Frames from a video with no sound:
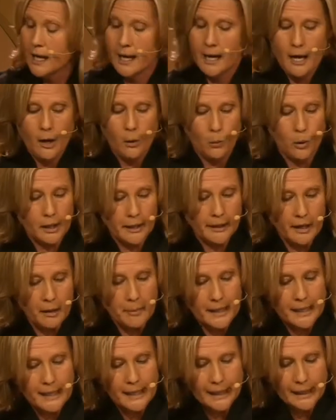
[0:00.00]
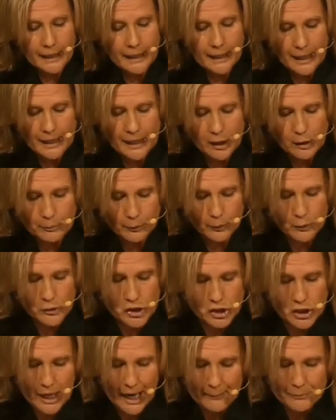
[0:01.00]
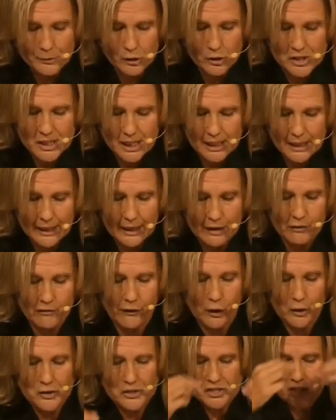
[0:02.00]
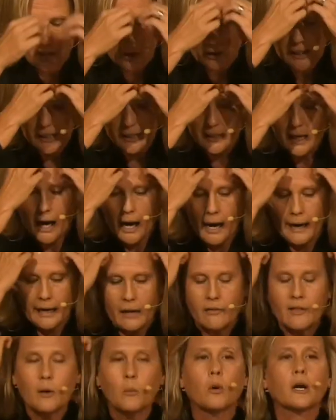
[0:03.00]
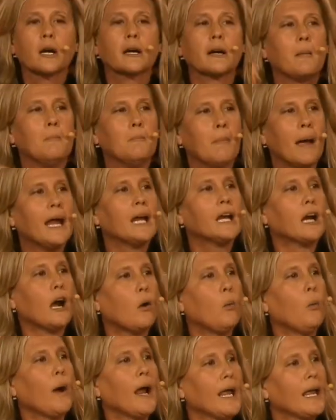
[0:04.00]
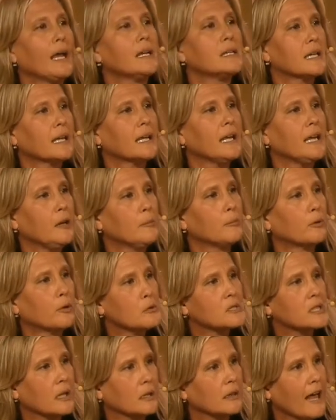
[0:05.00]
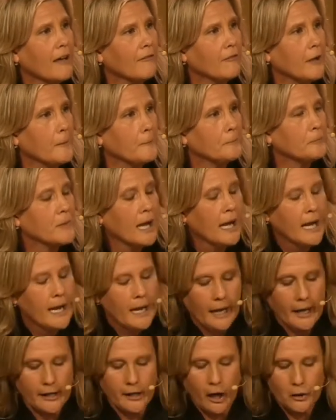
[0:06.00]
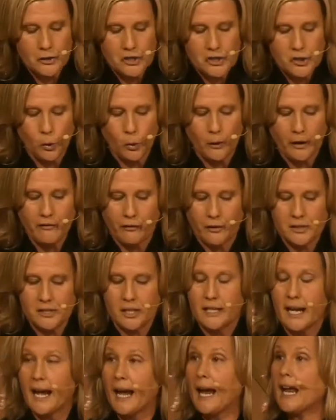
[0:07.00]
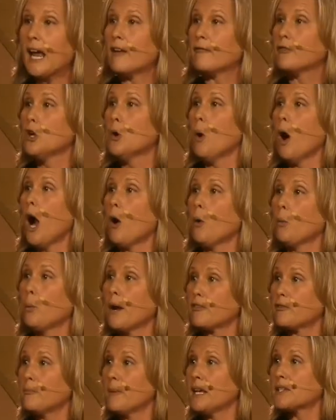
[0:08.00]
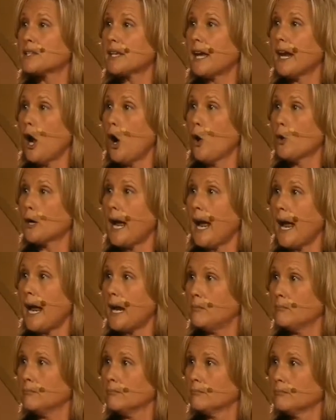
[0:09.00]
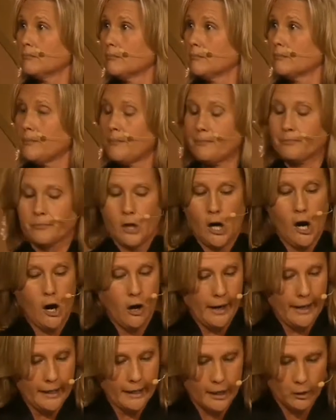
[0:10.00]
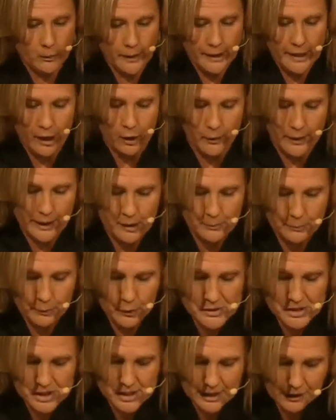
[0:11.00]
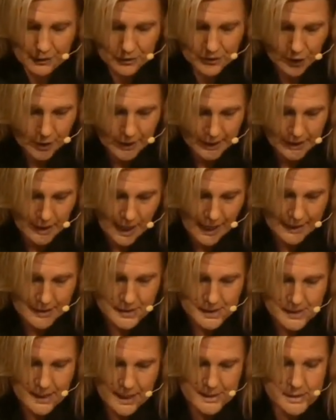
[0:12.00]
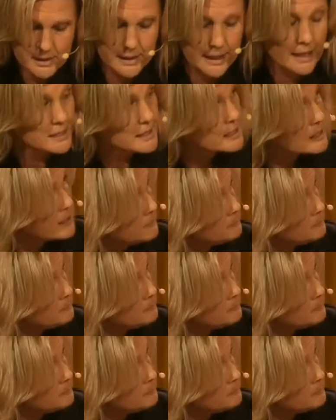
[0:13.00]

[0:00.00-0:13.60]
We're going to begin in Hebrews chapter 10, verse 39, and then we're going to make our way into Hebrews 11 in our story for today. If you are with me, say, okay. All right, here we go. Hebrews 10:39 says this.